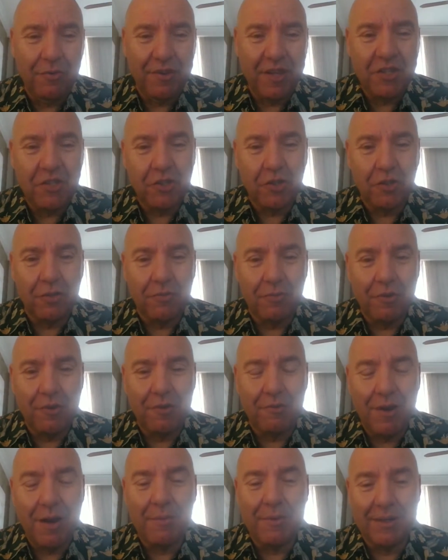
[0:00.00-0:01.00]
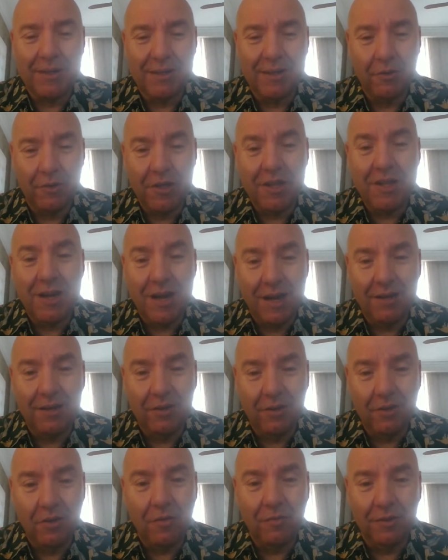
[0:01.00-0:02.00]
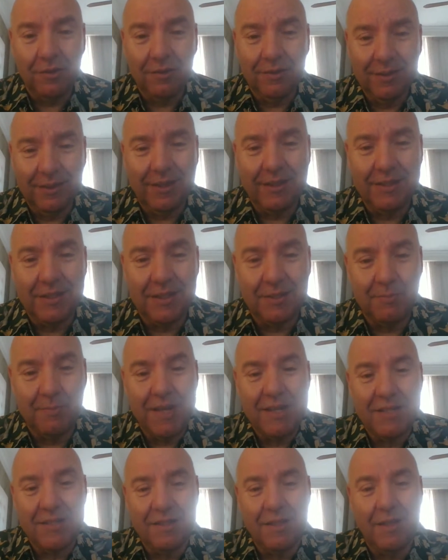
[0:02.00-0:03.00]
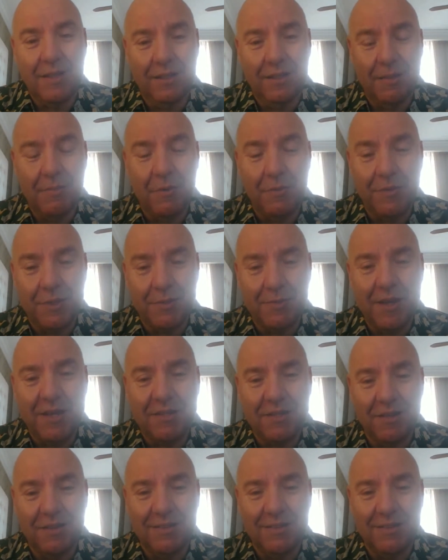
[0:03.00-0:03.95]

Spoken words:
Censured Roger Rabbit, the original novel that is the movie is based on.